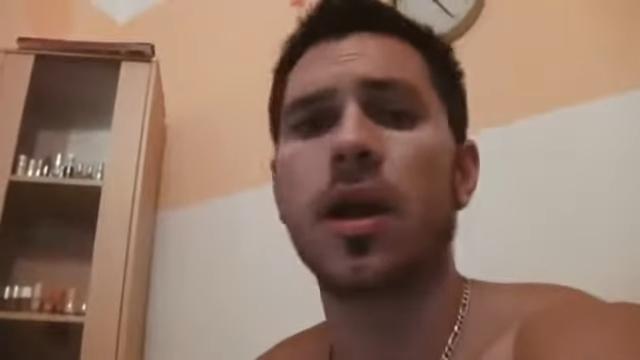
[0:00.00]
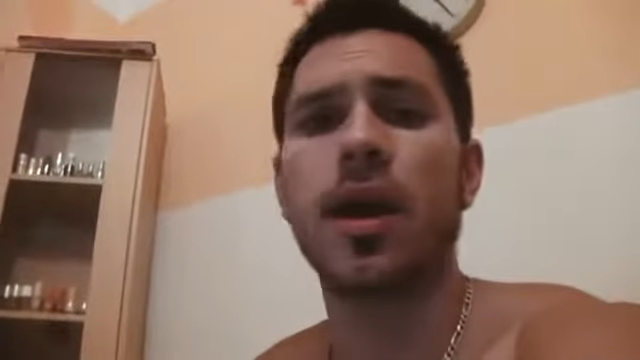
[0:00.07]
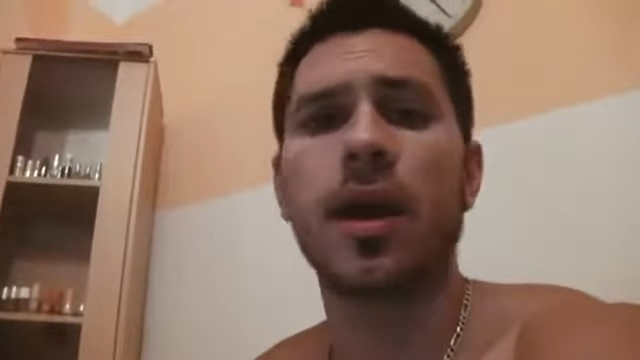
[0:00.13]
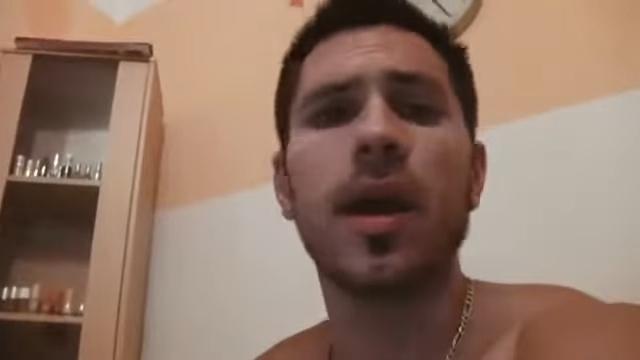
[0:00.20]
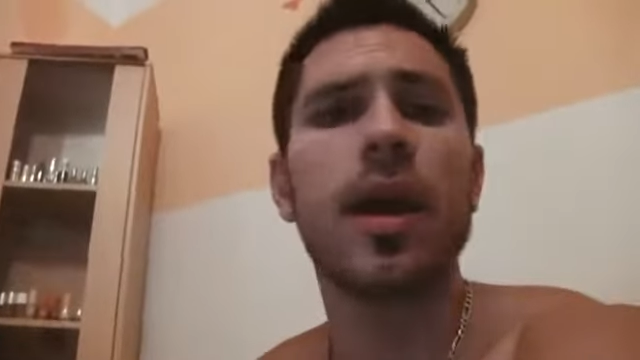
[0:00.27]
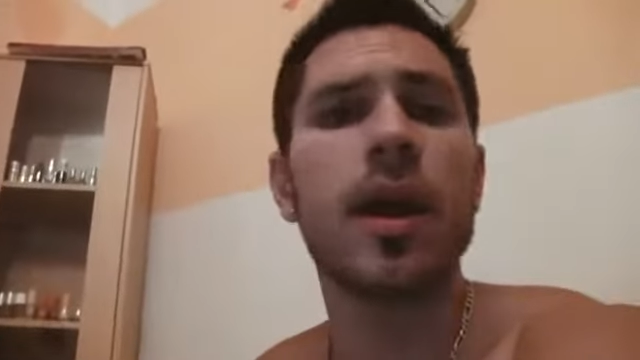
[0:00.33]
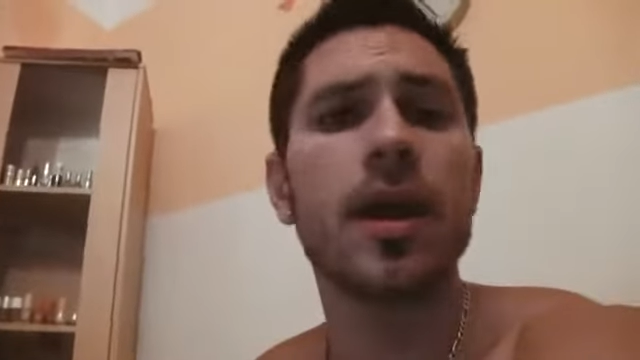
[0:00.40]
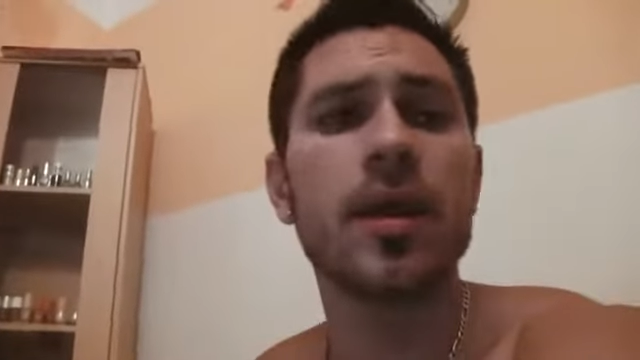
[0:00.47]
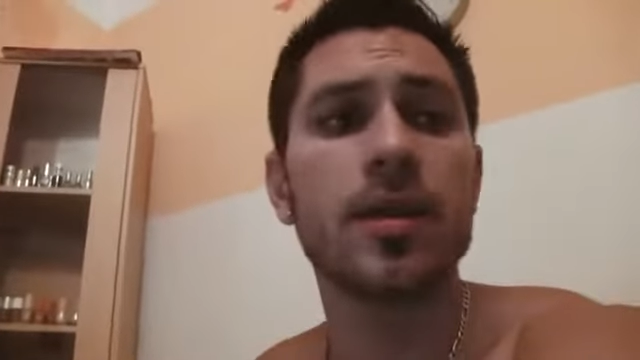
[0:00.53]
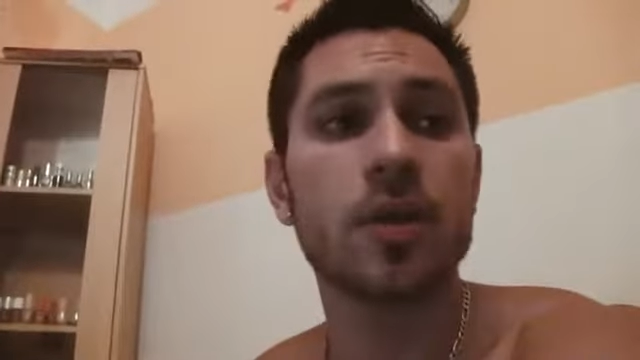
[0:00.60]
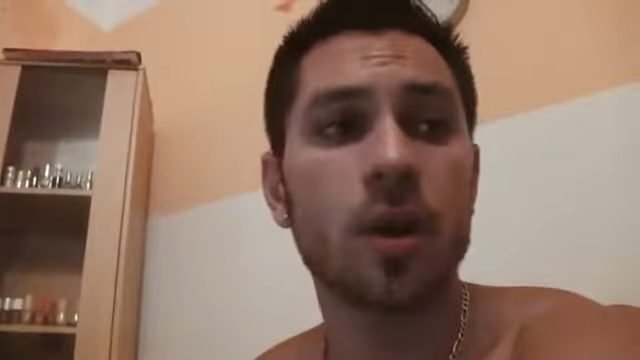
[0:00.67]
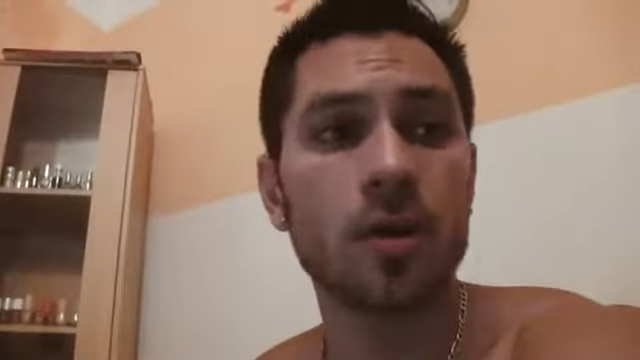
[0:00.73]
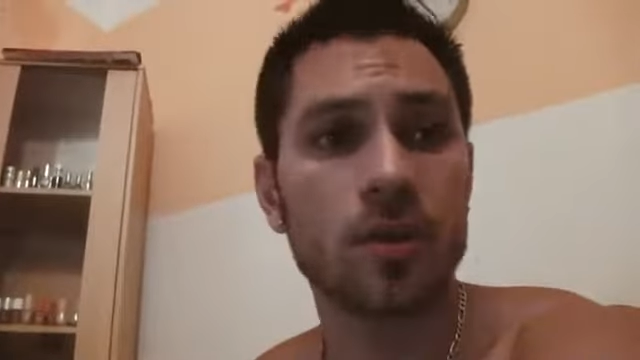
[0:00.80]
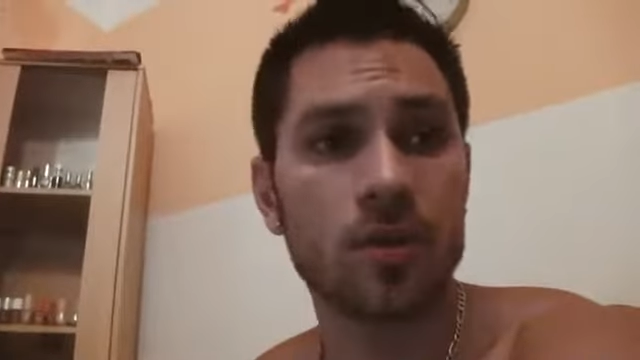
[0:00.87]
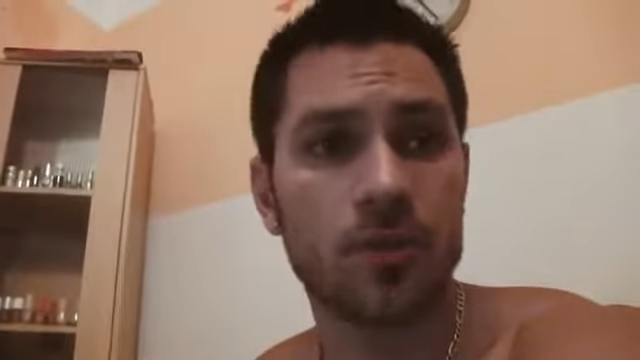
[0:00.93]

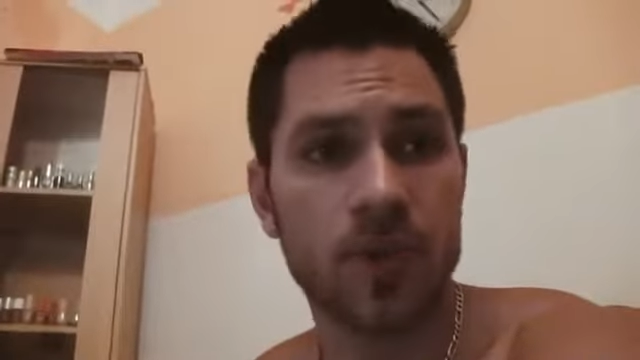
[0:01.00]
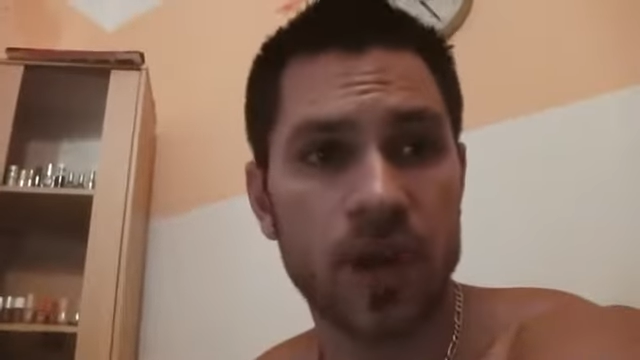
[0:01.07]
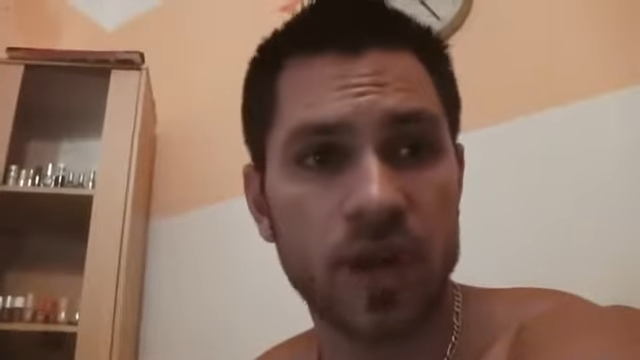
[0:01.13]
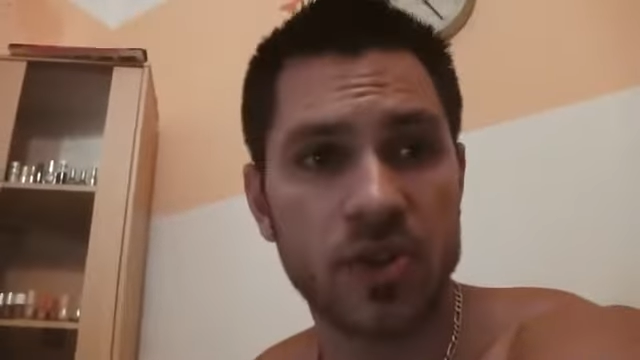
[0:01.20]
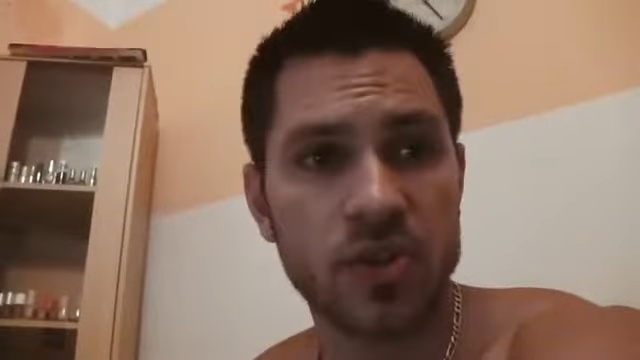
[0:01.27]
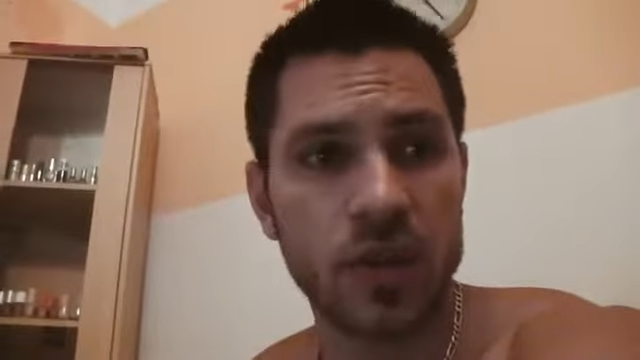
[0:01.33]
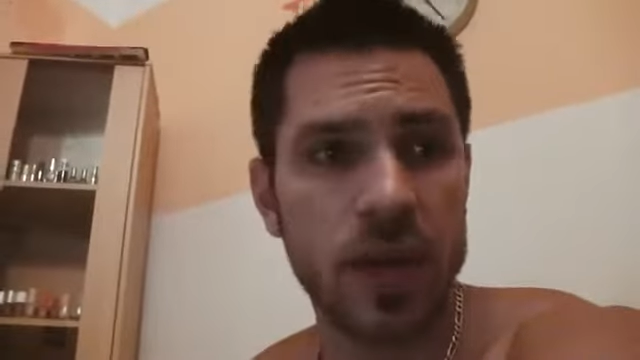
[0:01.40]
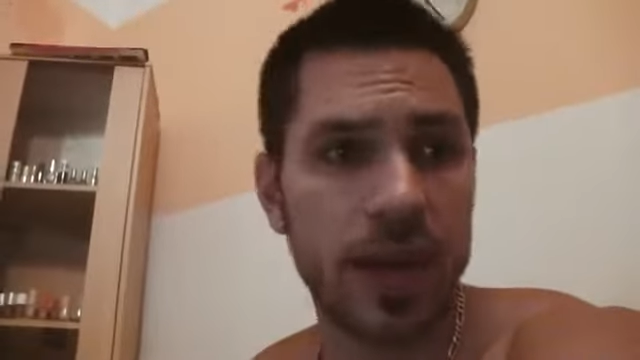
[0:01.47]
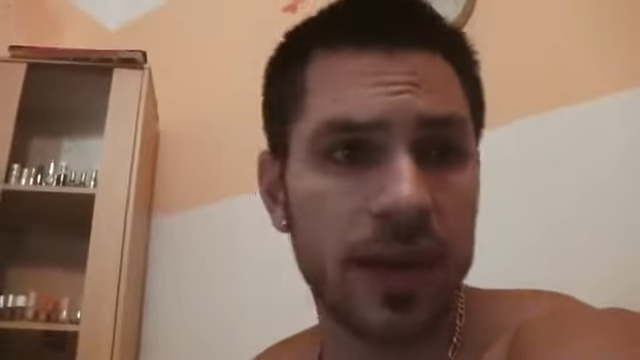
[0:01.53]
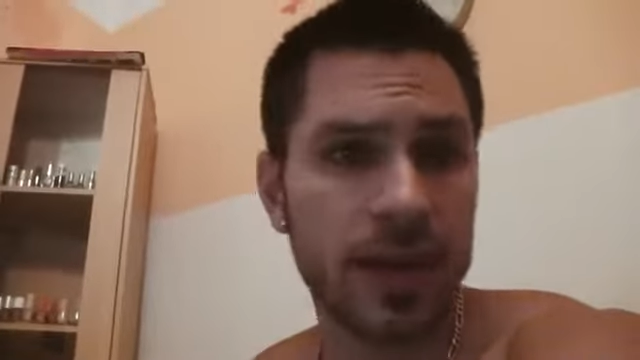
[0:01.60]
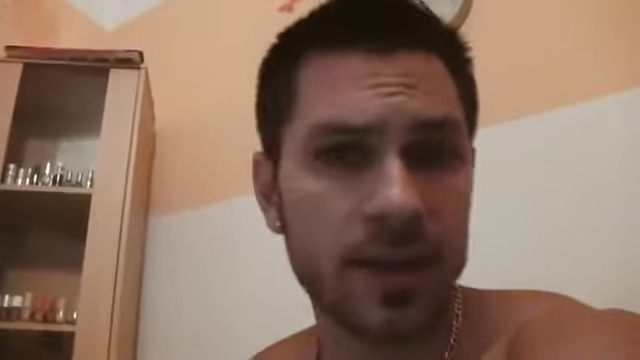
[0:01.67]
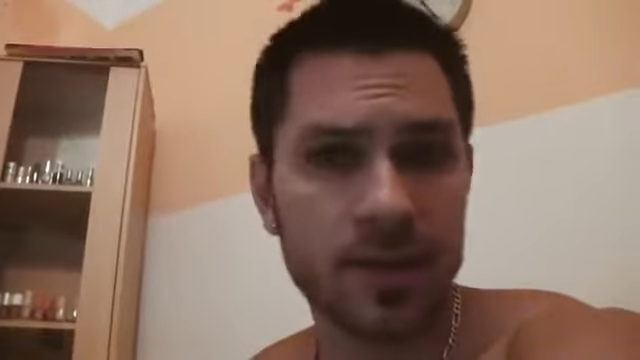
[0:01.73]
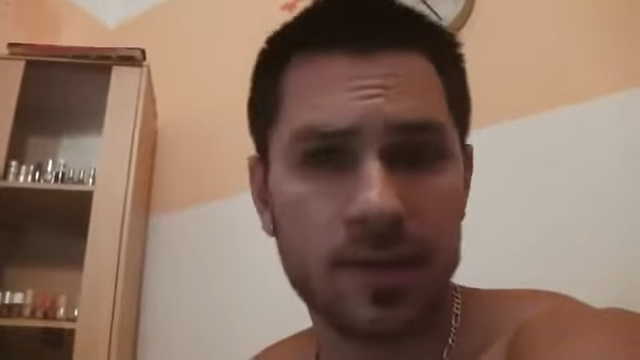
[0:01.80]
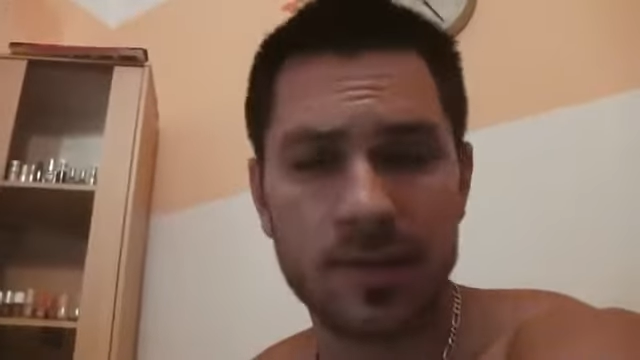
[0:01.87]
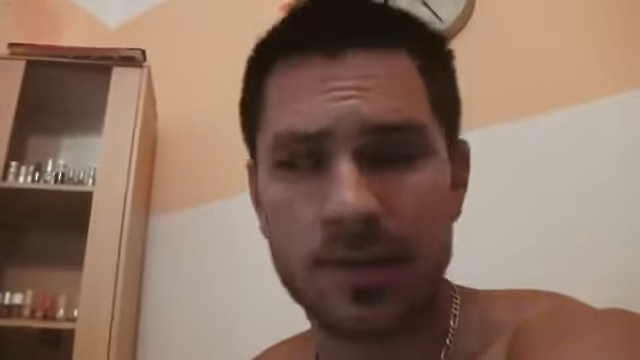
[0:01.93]
And also for natural
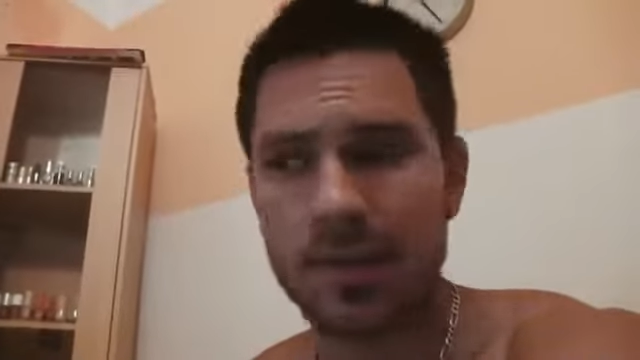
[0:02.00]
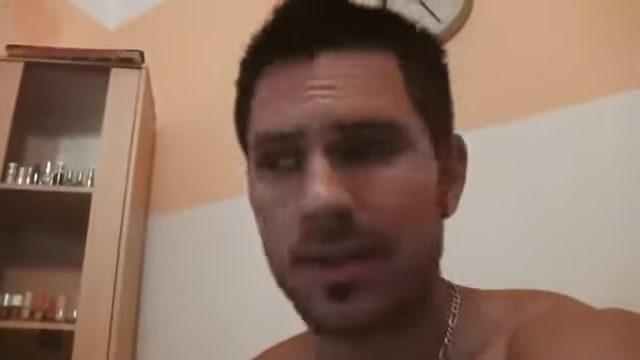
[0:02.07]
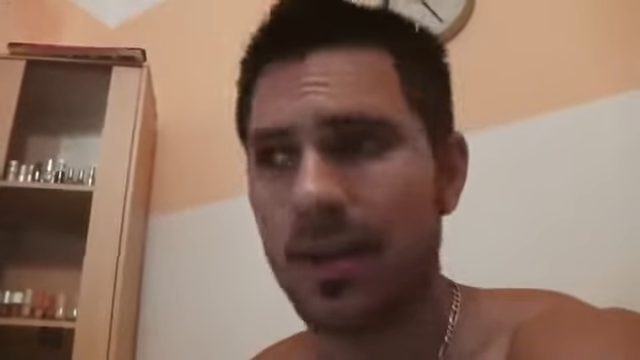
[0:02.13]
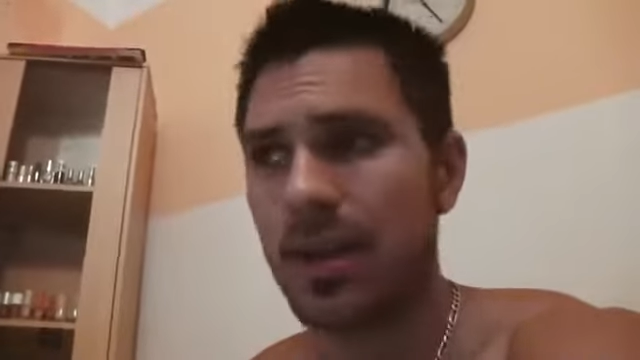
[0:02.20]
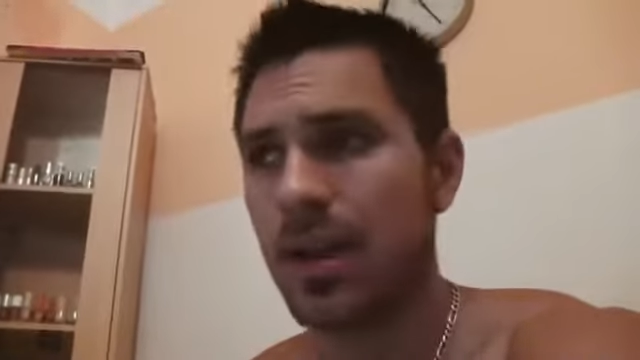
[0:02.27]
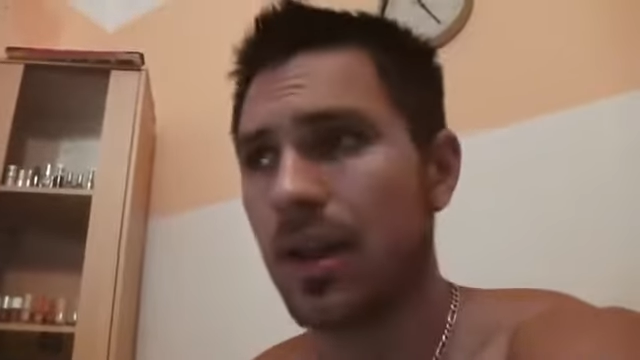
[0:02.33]
athletes,